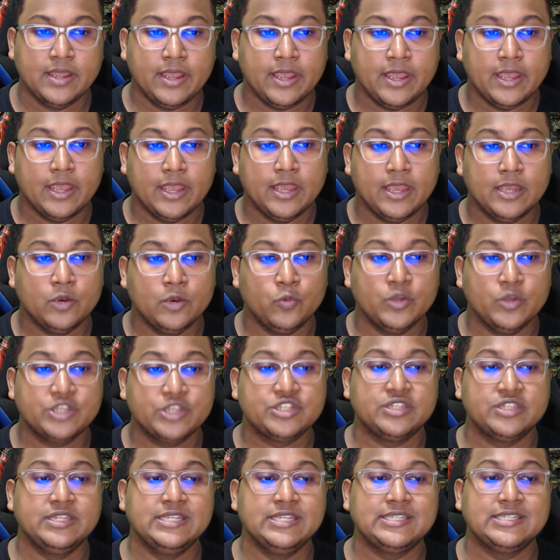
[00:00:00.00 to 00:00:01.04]
in which
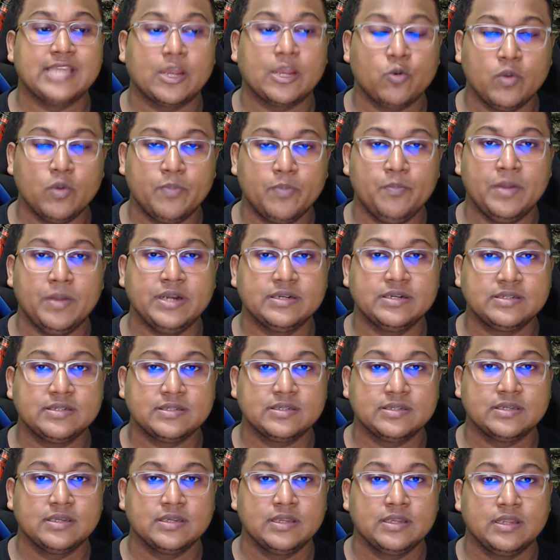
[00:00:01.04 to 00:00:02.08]
these
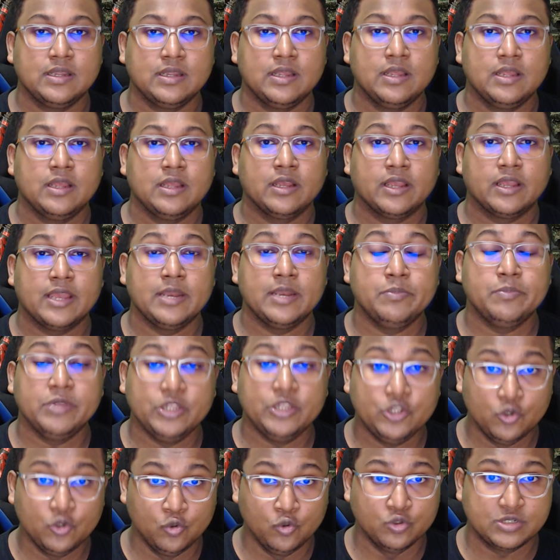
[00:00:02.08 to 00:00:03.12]
equipments can be
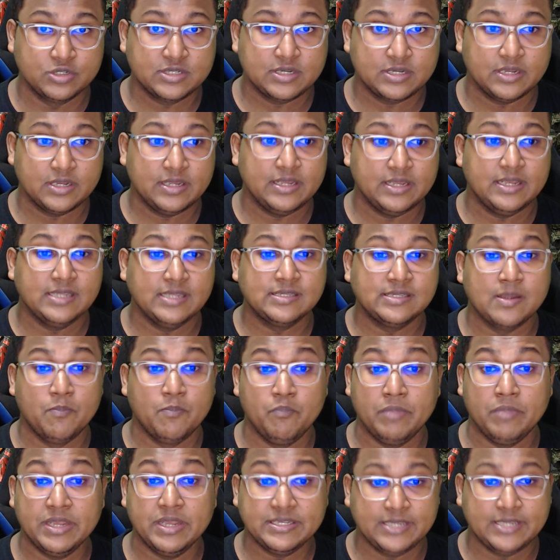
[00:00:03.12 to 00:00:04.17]
used is
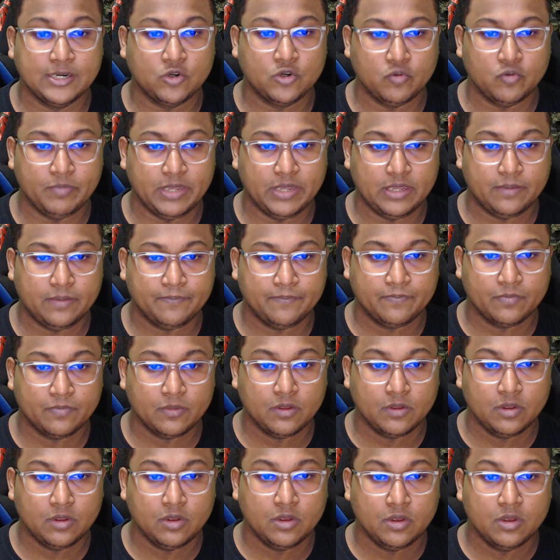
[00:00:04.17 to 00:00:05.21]
amazing to me.
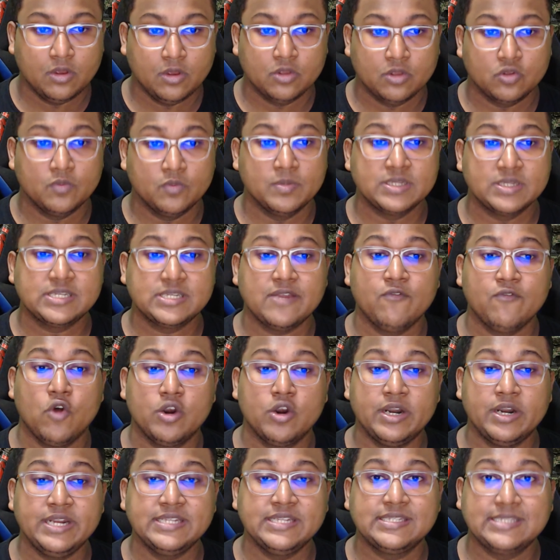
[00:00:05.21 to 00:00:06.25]
You must have
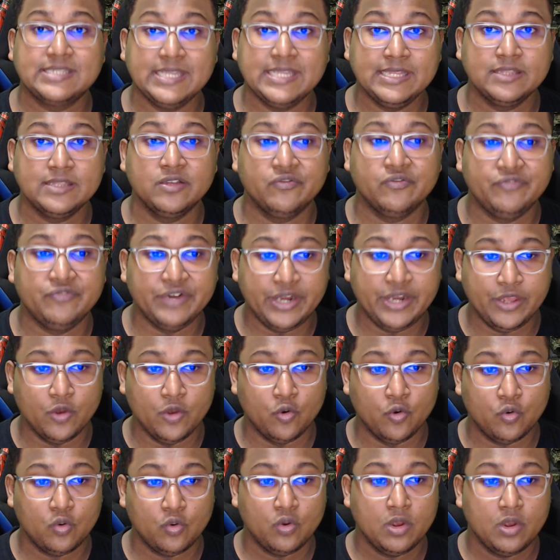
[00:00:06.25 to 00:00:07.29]
already seen the
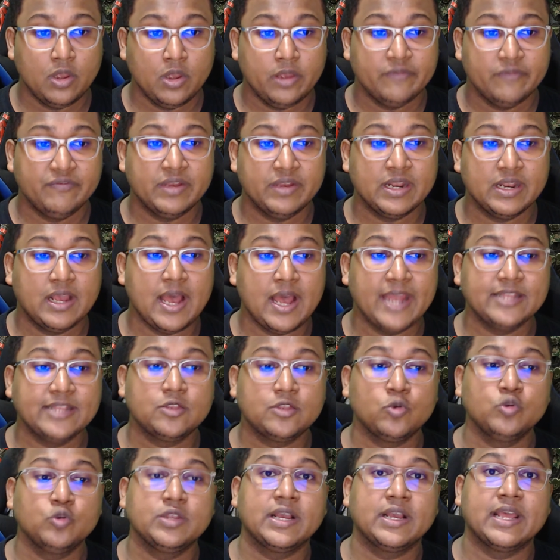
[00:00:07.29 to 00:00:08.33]
video where a guy
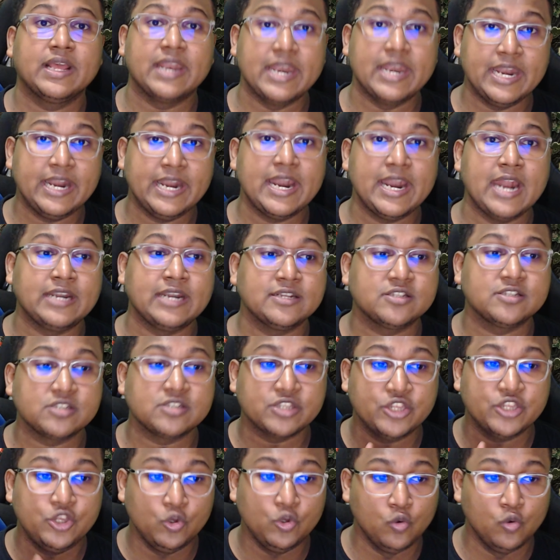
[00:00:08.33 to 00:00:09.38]
threw the grenade at a
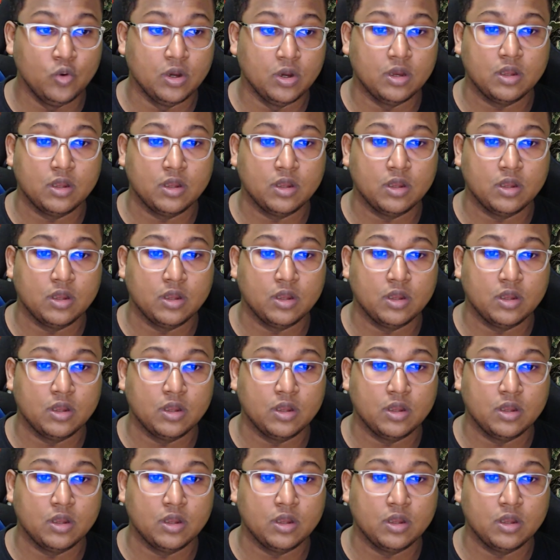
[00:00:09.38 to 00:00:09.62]
skewer,